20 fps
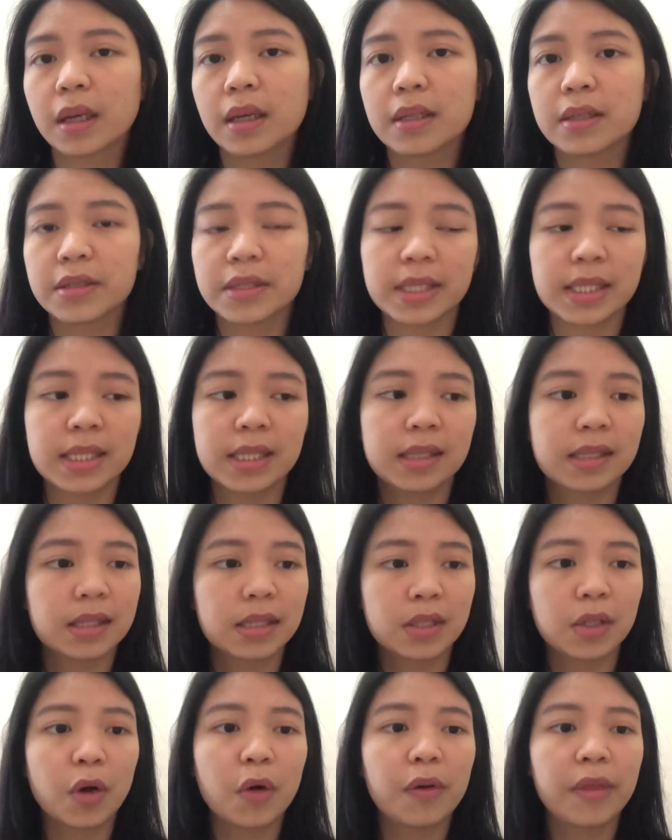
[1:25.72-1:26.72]
just
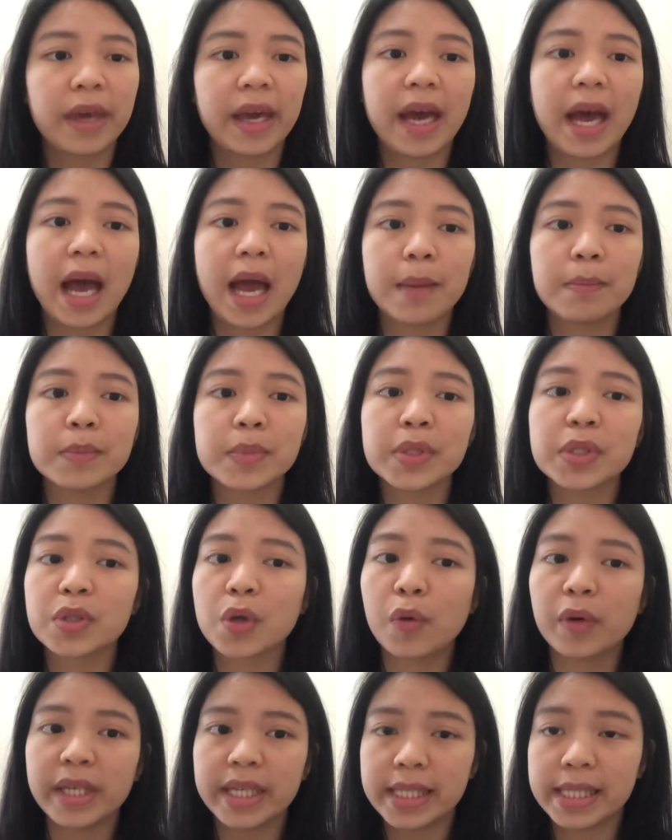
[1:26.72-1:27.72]
know that I'm
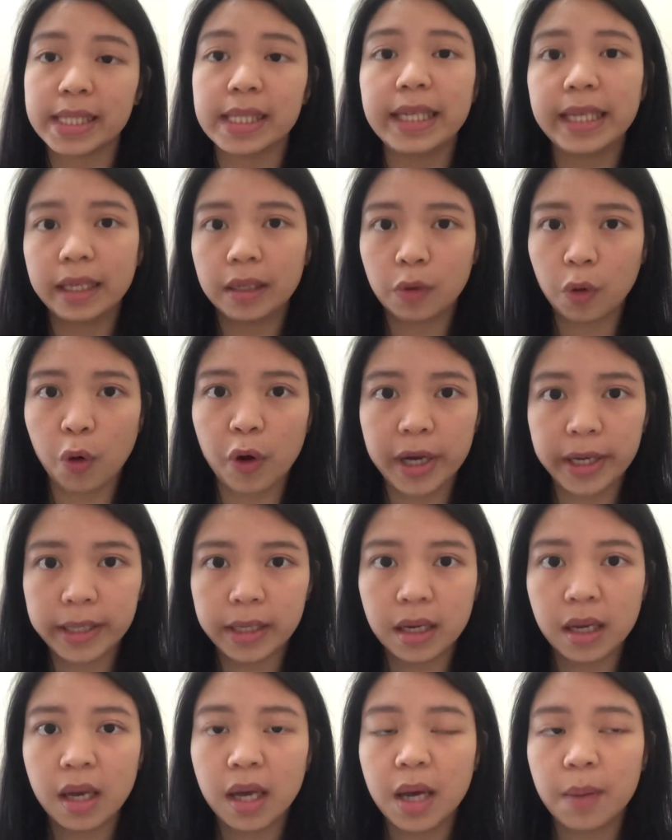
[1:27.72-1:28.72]
so easily annoyed
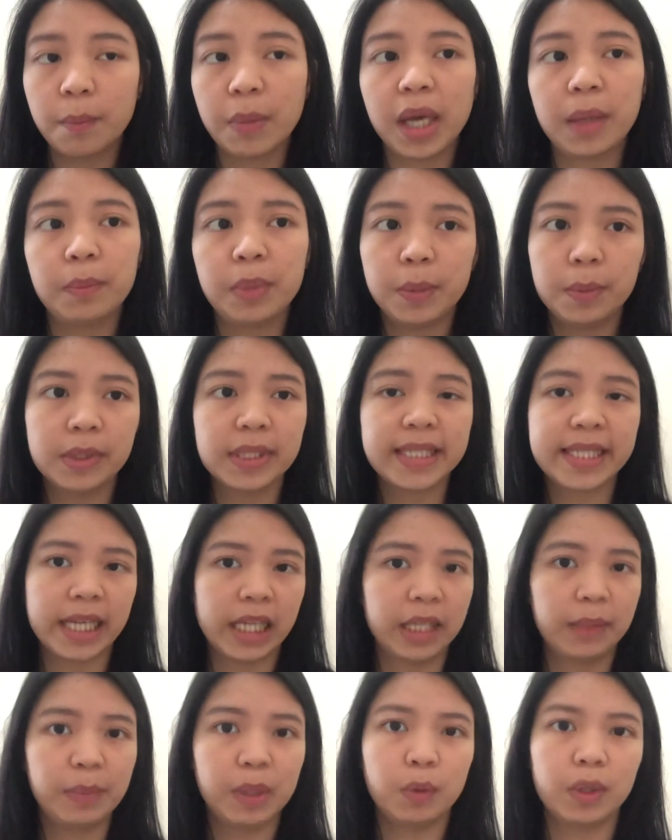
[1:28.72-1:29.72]
by people
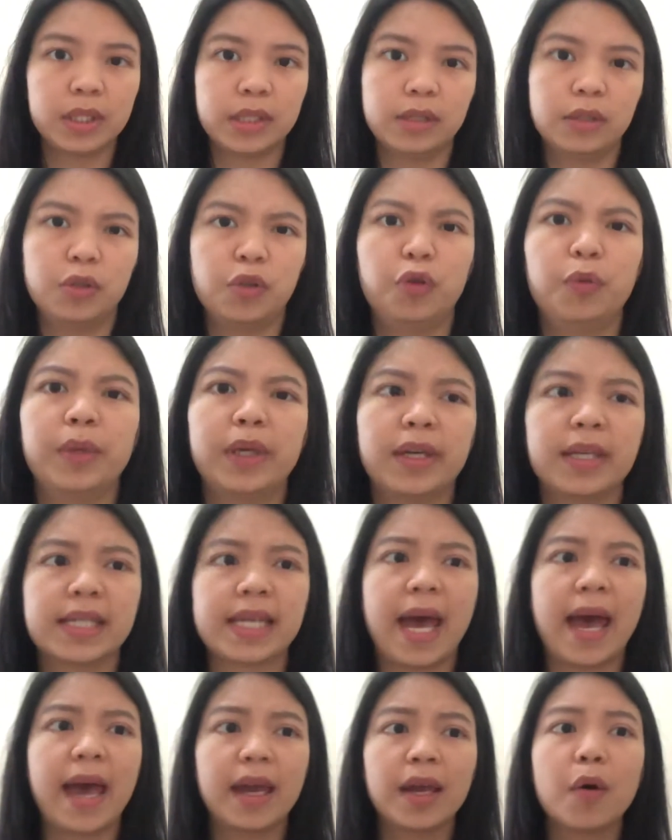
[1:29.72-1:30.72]
telling me what to do because
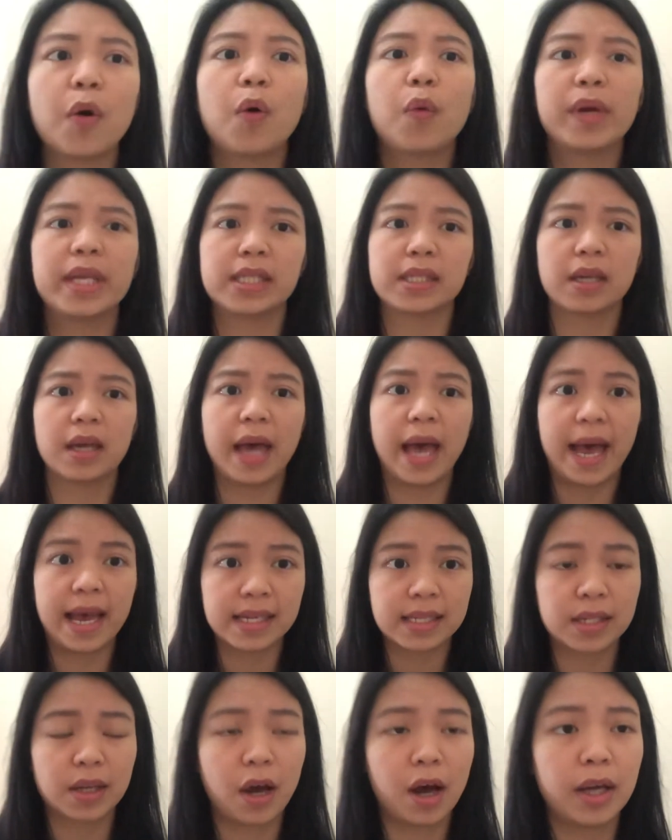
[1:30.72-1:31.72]
I always
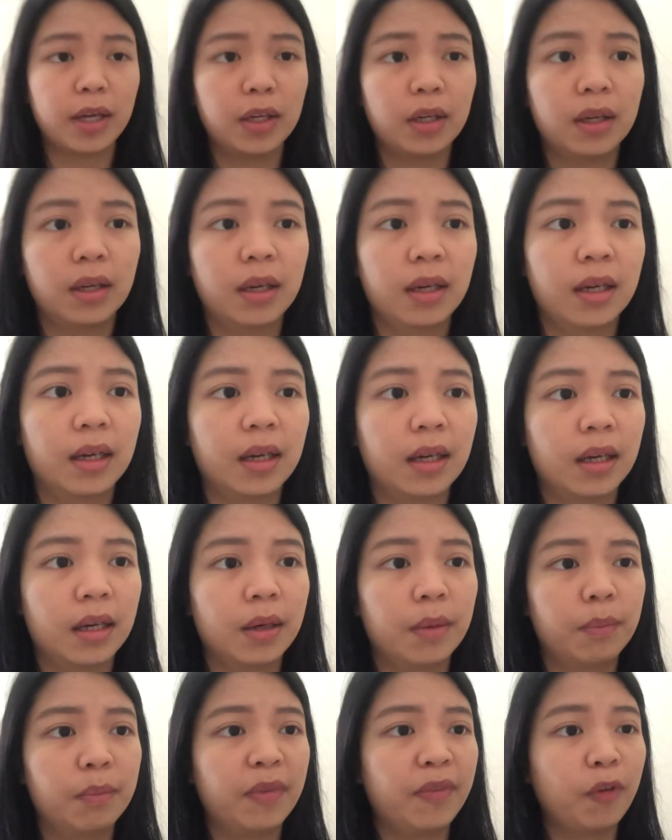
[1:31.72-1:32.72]
ask God
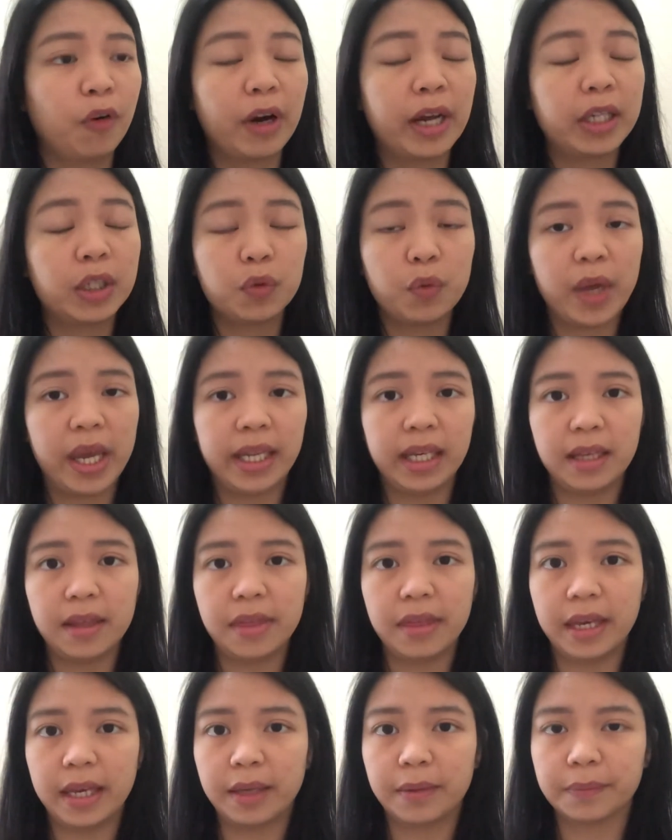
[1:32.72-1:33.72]
before I do
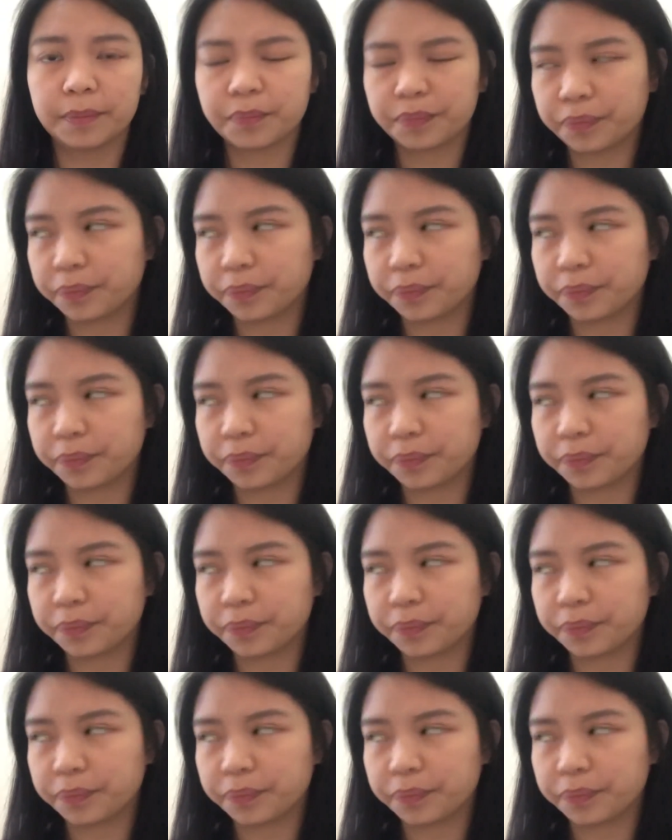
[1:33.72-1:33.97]
anything.